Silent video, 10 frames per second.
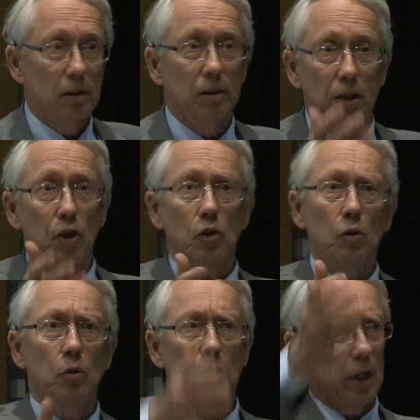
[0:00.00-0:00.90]

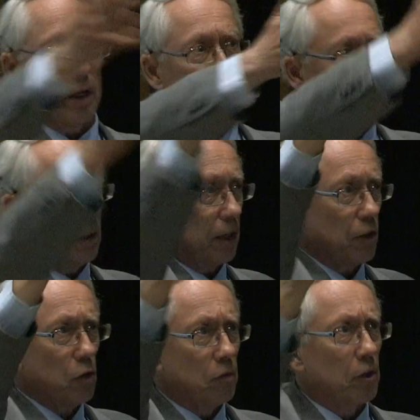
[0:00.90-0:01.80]
you and, and
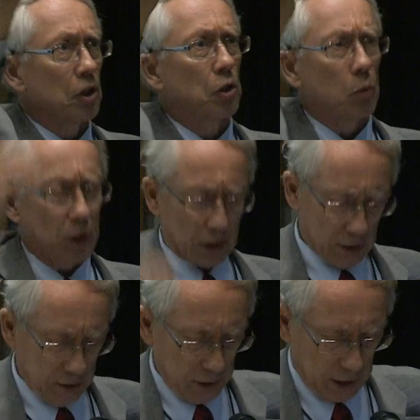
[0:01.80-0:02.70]
you virtual
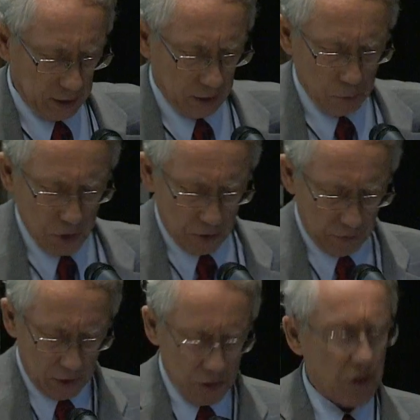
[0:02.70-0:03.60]
uh,
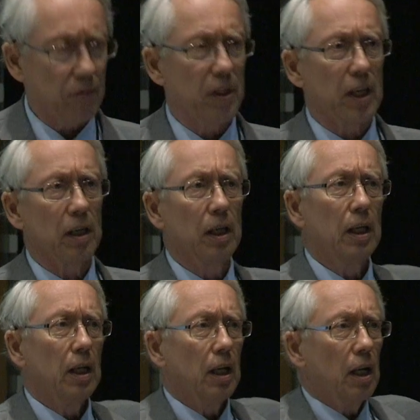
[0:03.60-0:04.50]
observers of the,
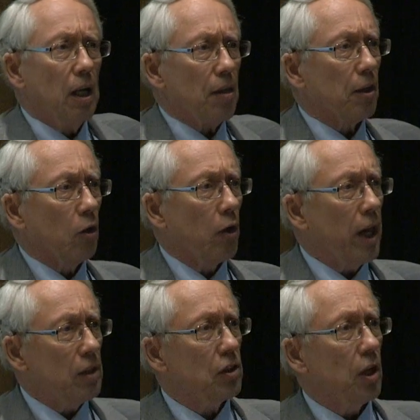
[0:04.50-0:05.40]
the
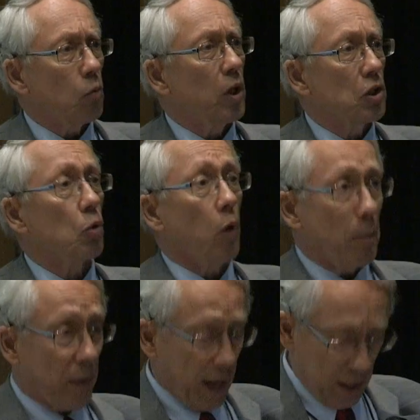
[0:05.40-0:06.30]
location at which the
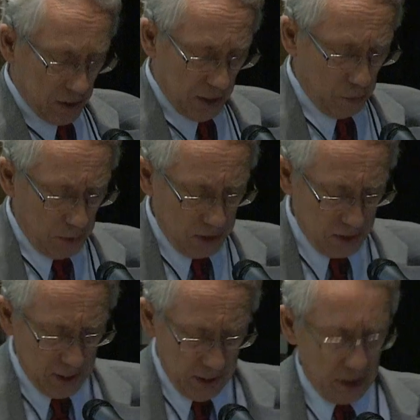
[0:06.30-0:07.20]
webcast can be
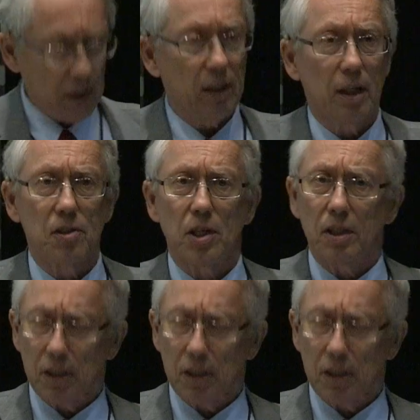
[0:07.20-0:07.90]
seen. It's at